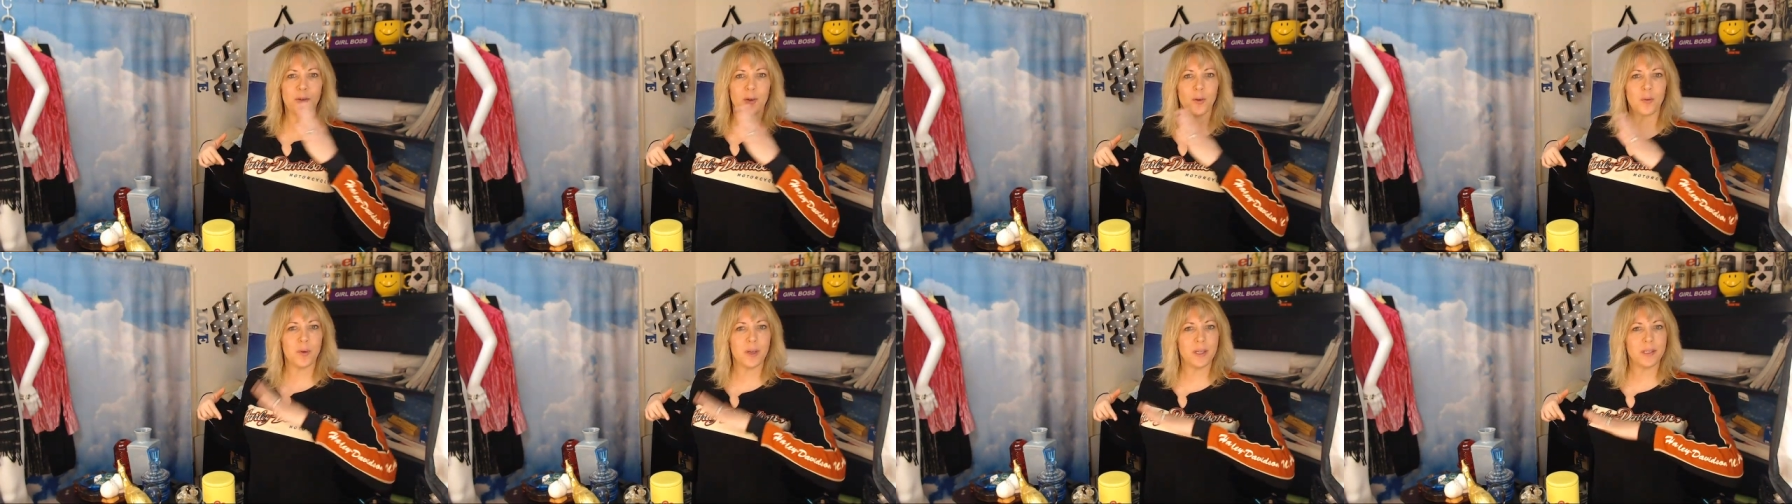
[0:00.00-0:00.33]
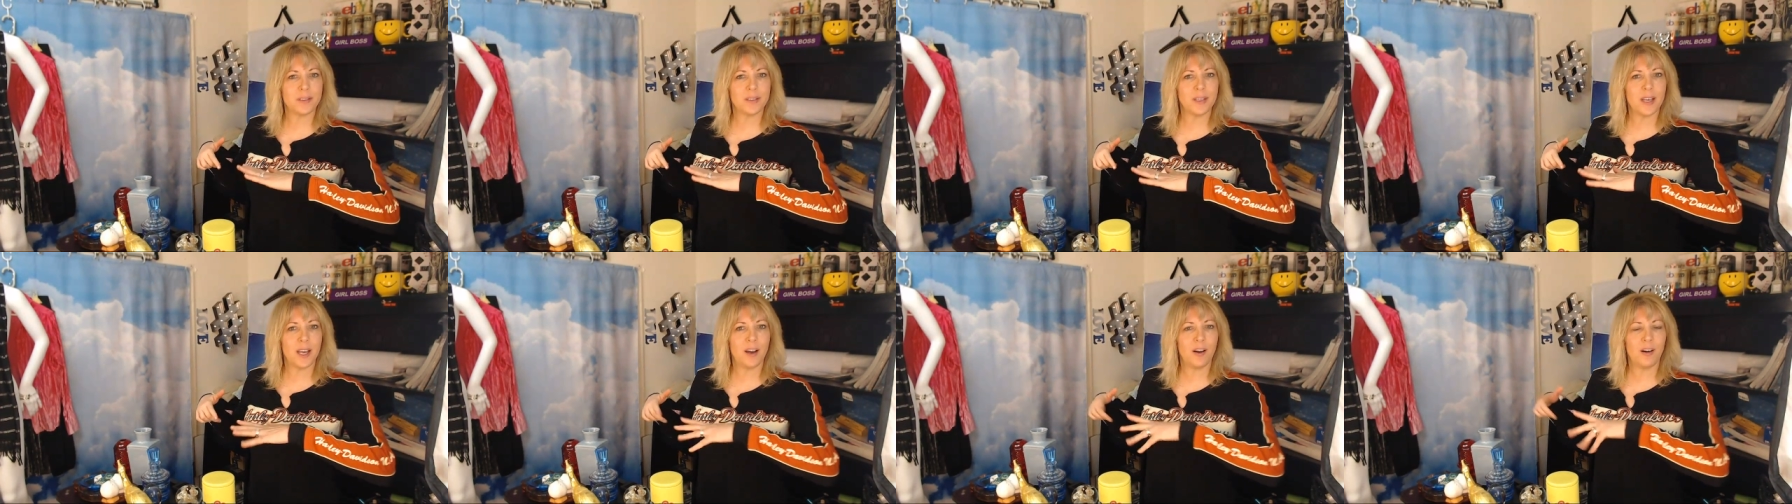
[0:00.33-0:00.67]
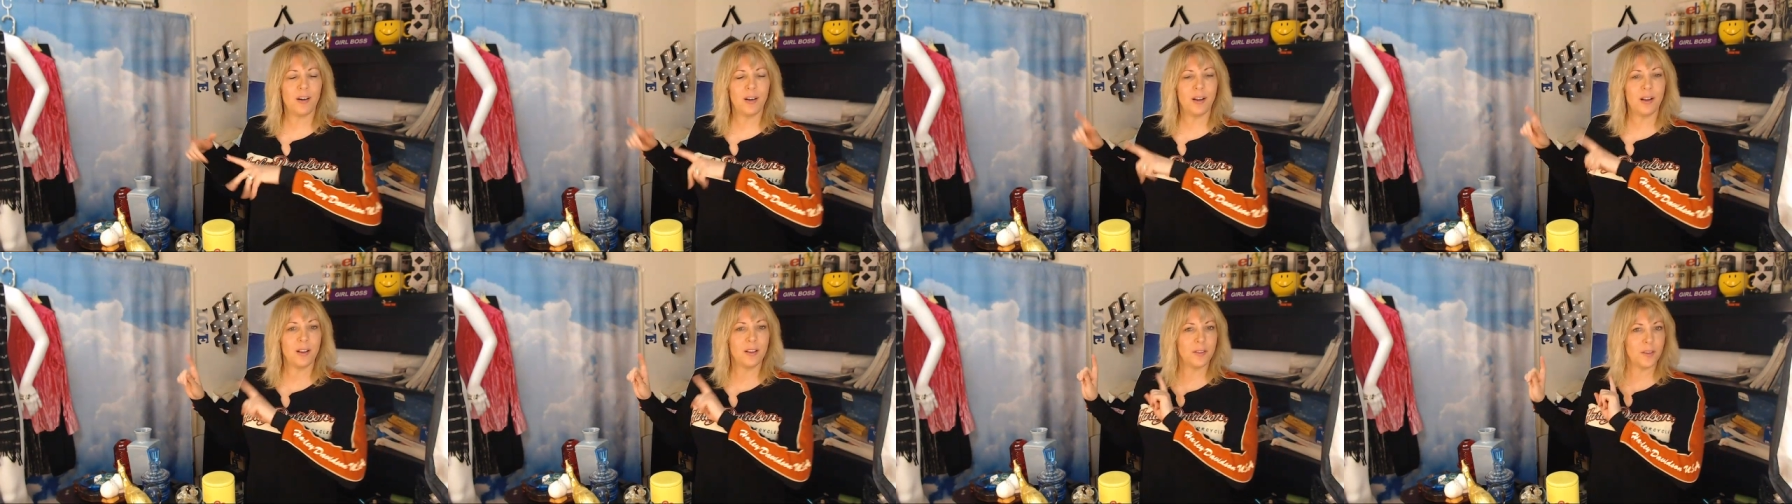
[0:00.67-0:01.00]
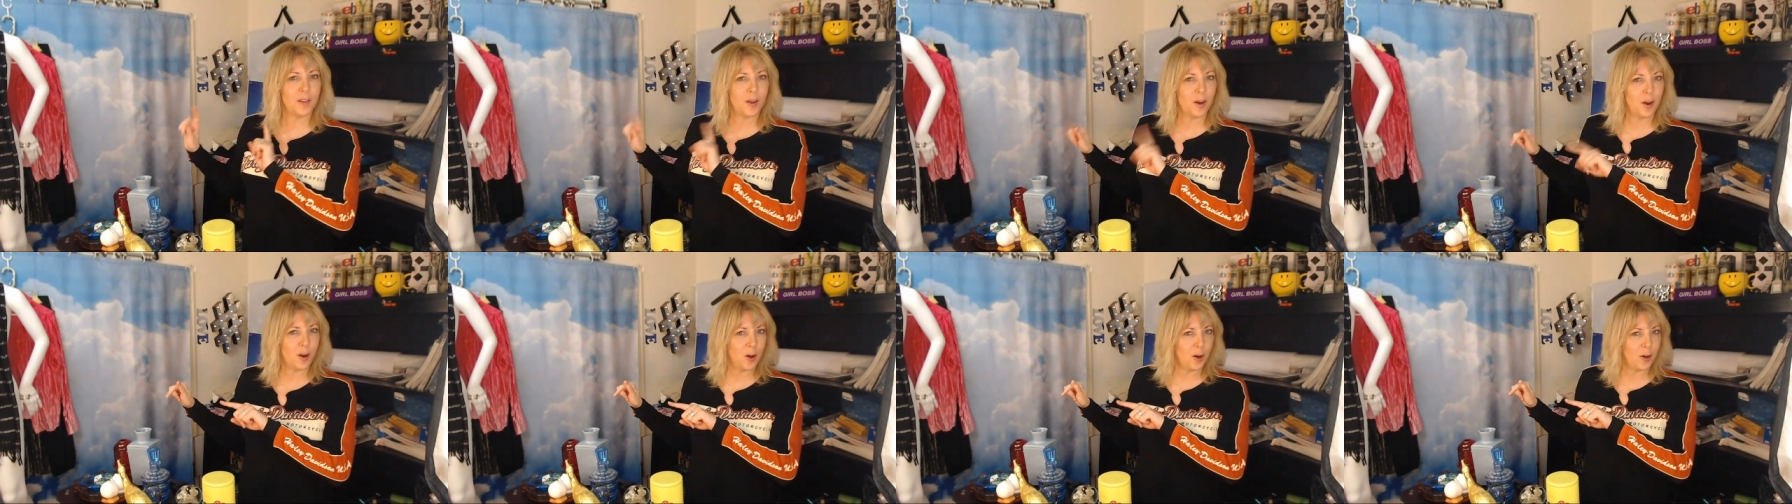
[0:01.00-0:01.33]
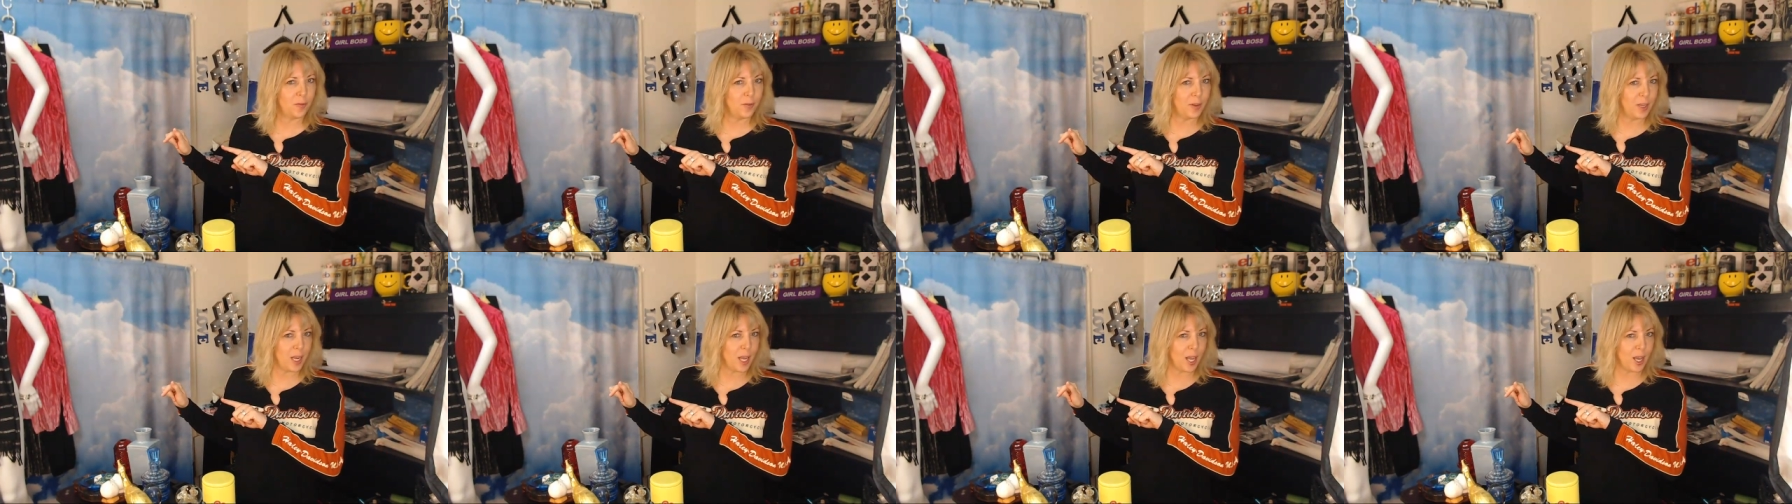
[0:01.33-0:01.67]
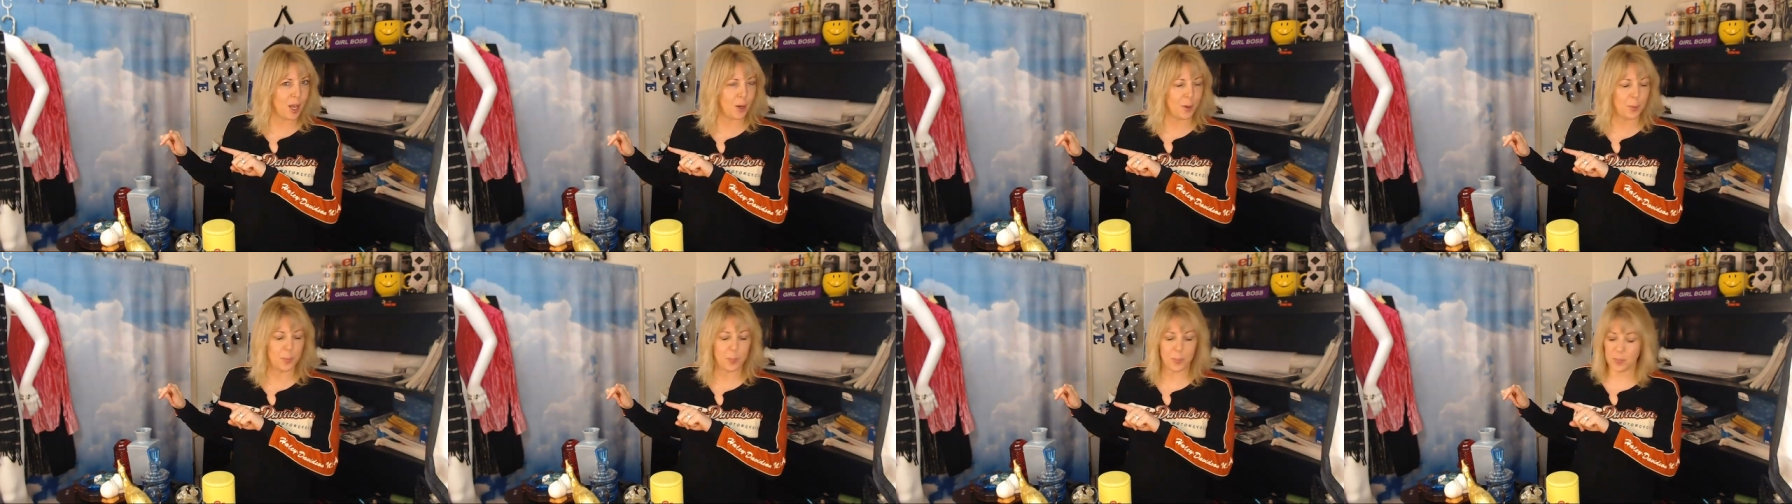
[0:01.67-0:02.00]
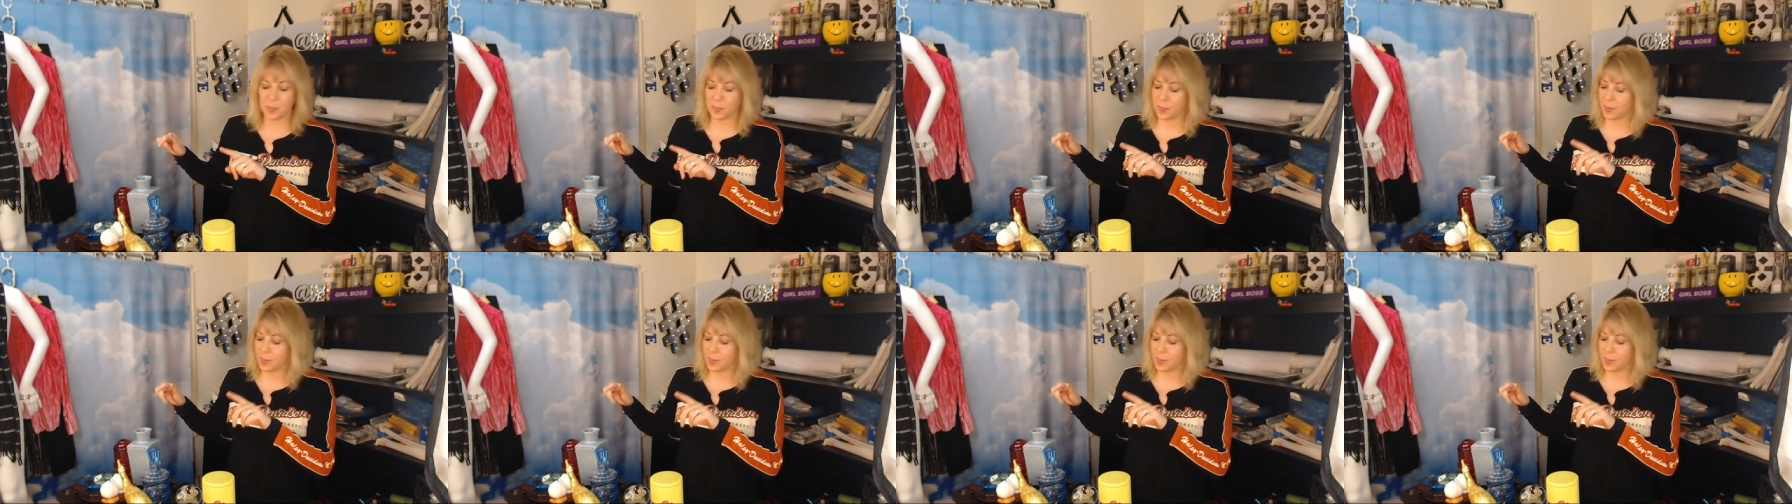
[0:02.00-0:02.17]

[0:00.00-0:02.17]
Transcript: for Resale, the haul video.